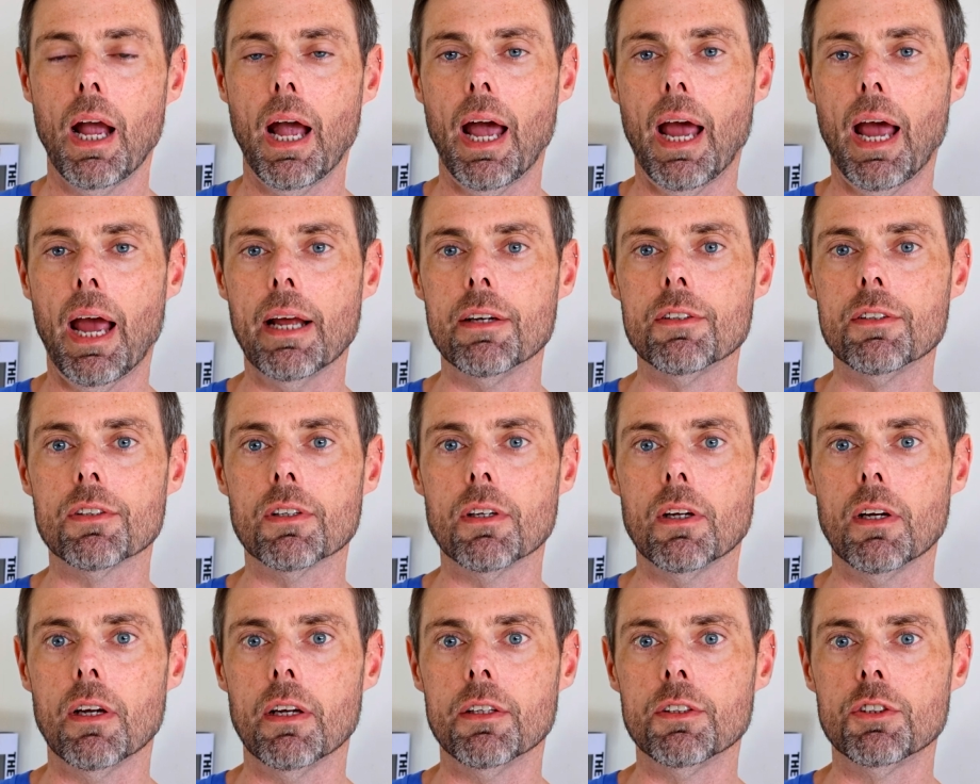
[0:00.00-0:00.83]
And
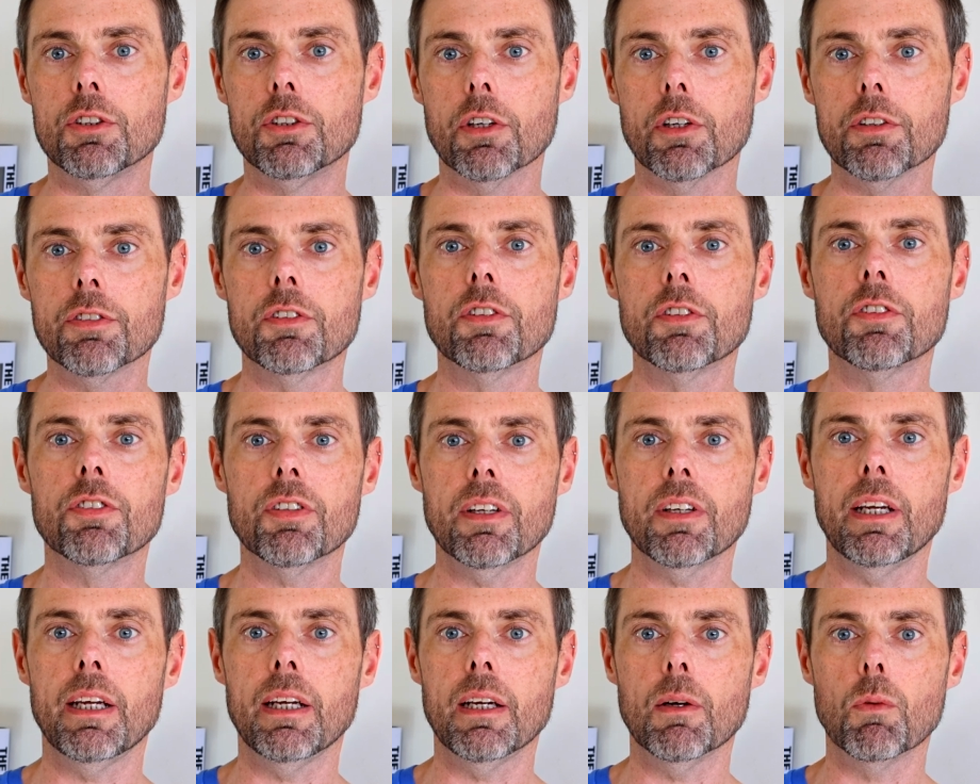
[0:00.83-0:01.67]
just to
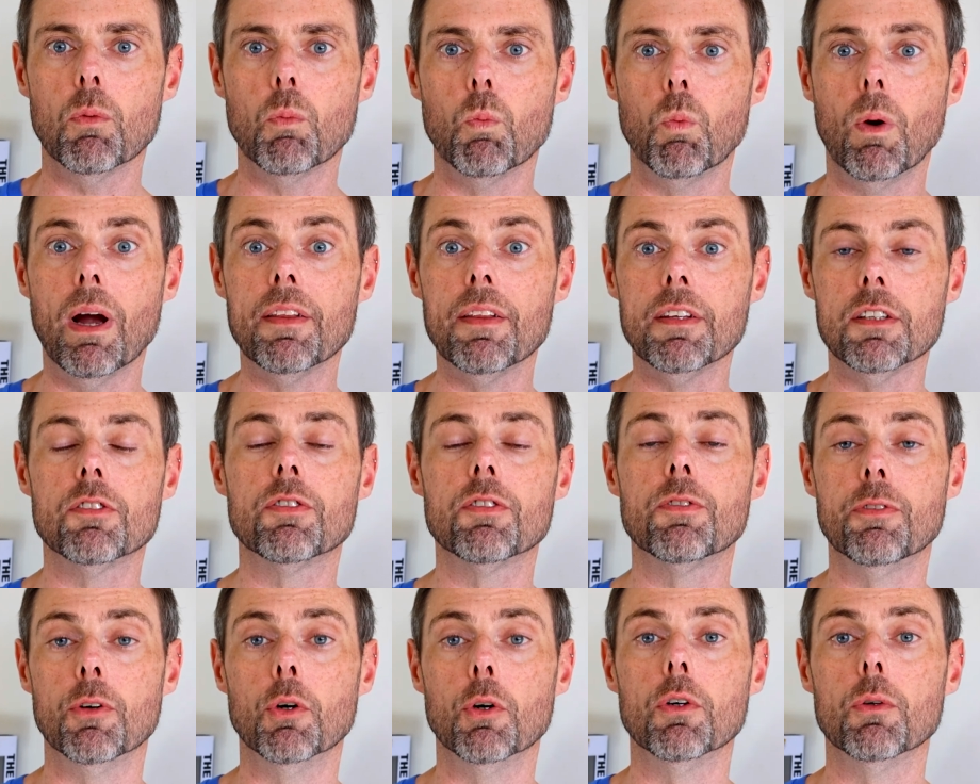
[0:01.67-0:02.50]
see where
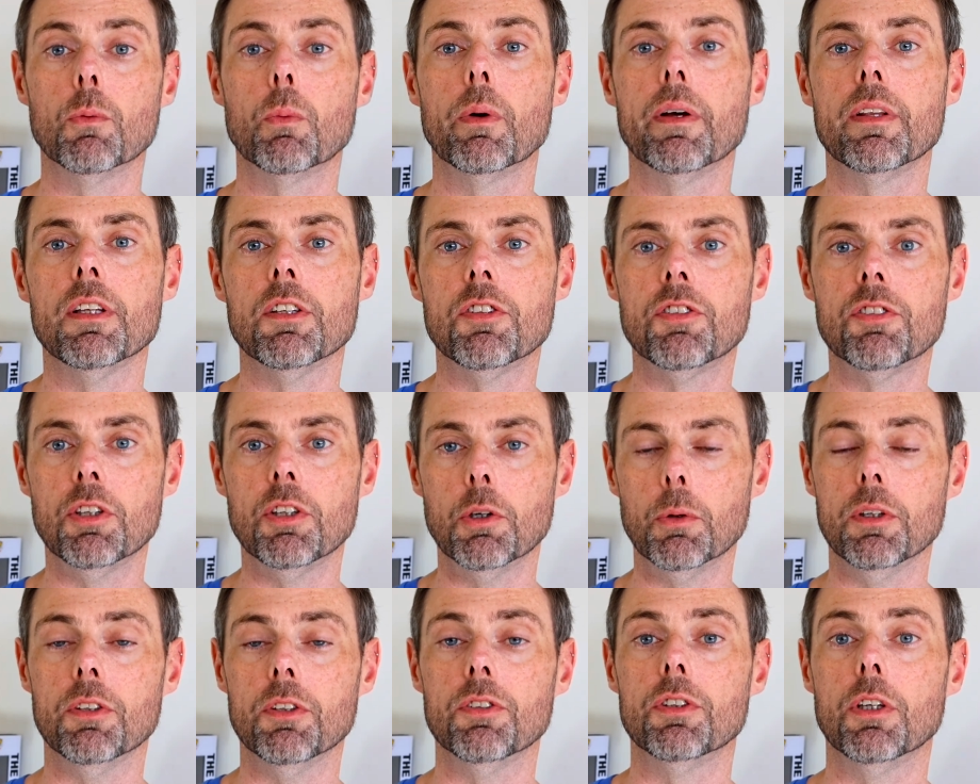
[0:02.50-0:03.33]
this
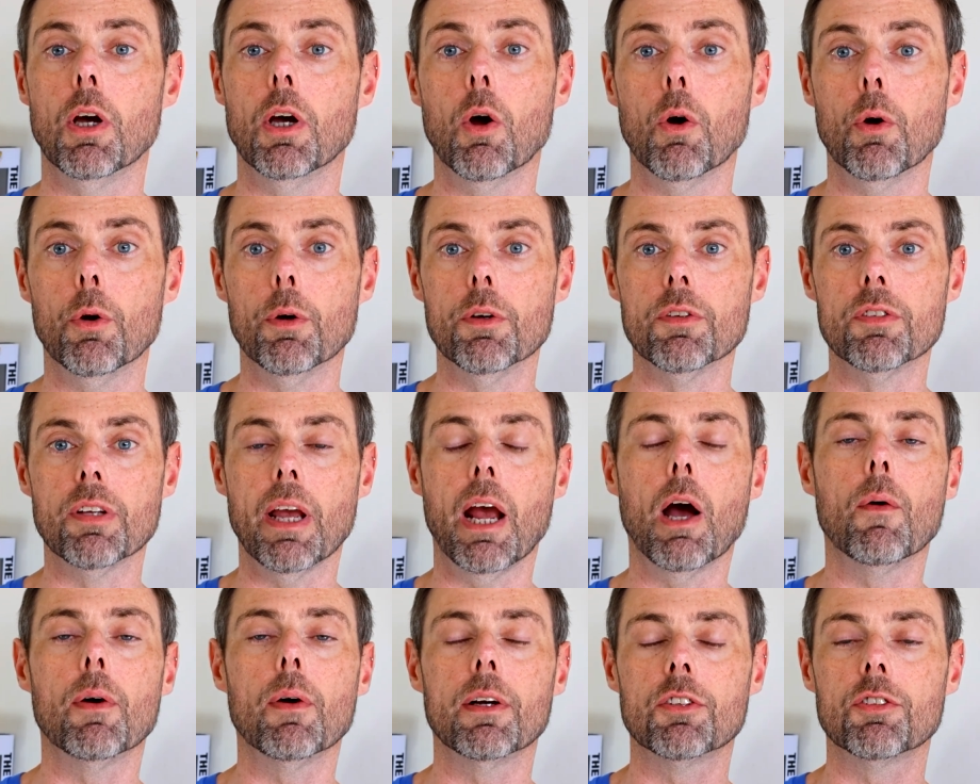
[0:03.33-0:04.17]
series goes,
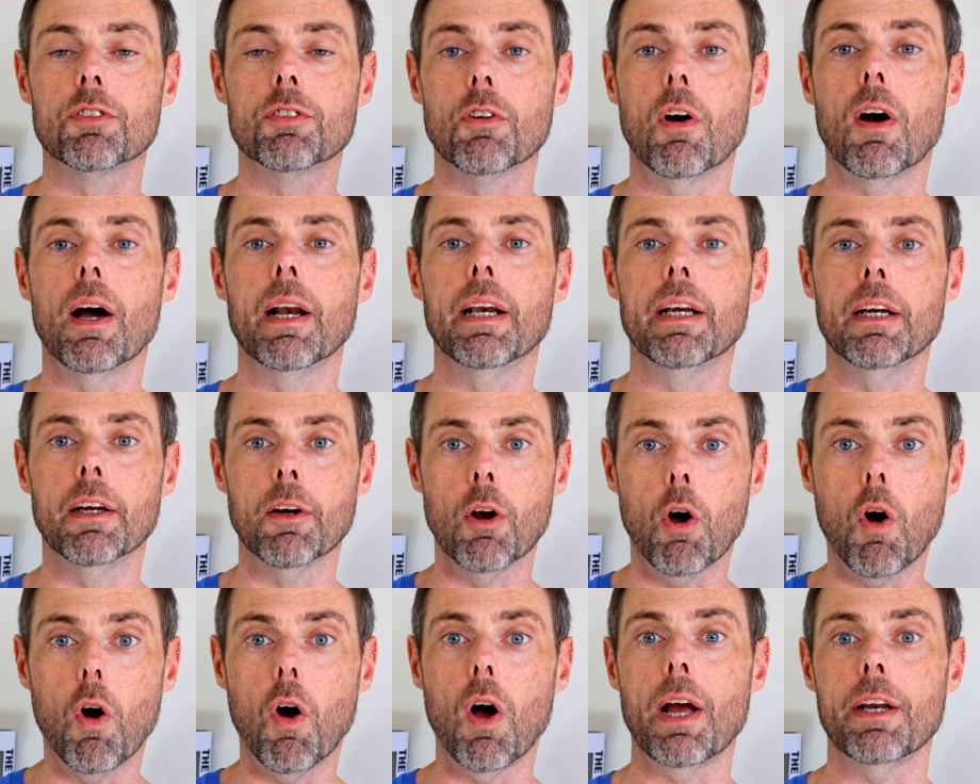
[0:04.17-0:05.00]
how exciting and
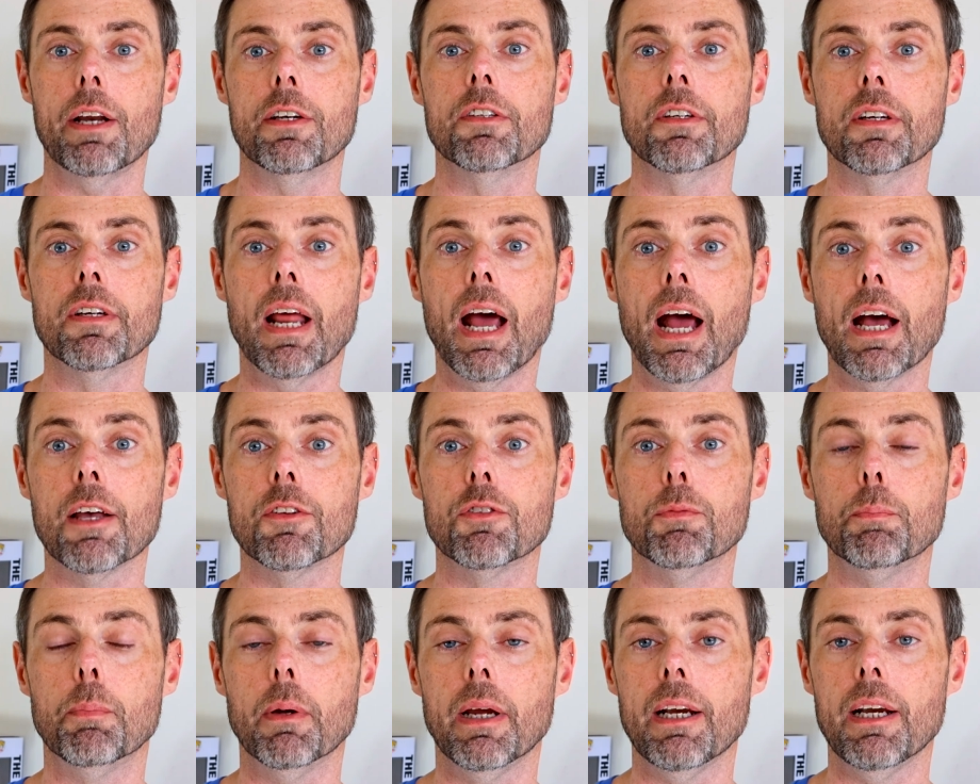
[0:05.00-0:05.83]
heightened it
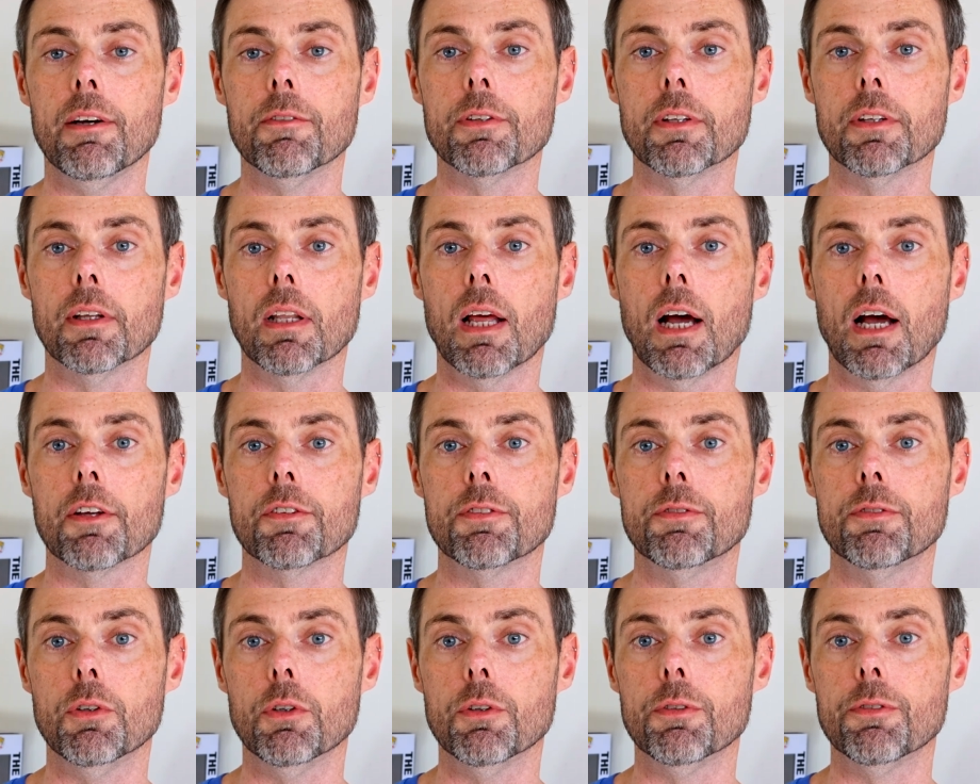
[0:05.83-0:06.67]
has been for the
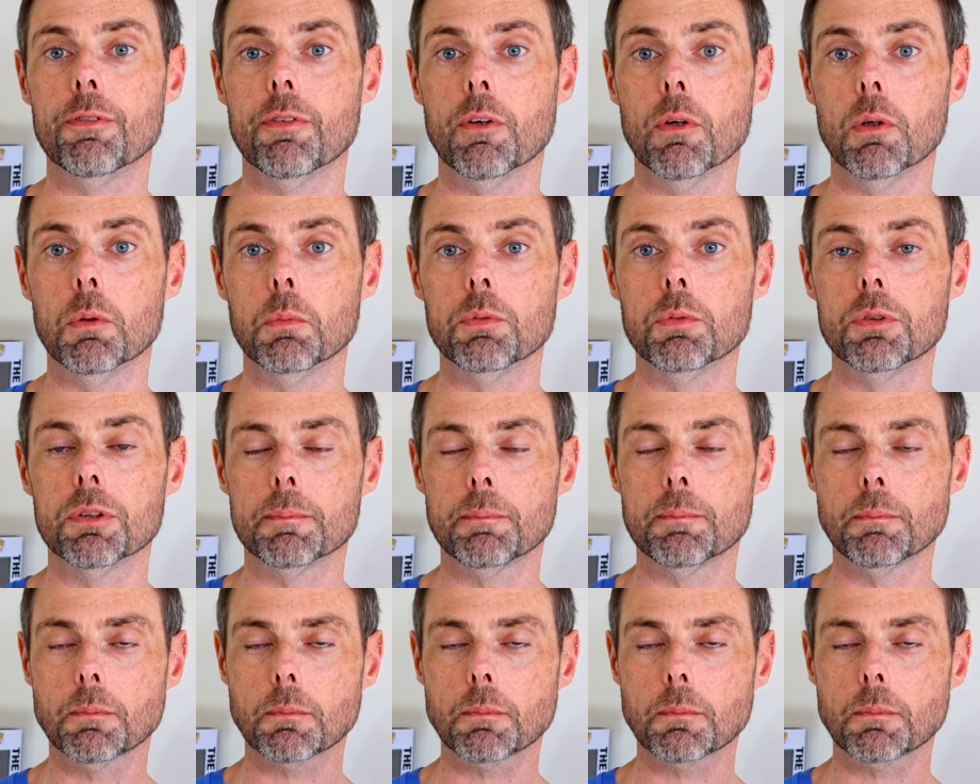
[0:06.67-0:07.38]
last few films.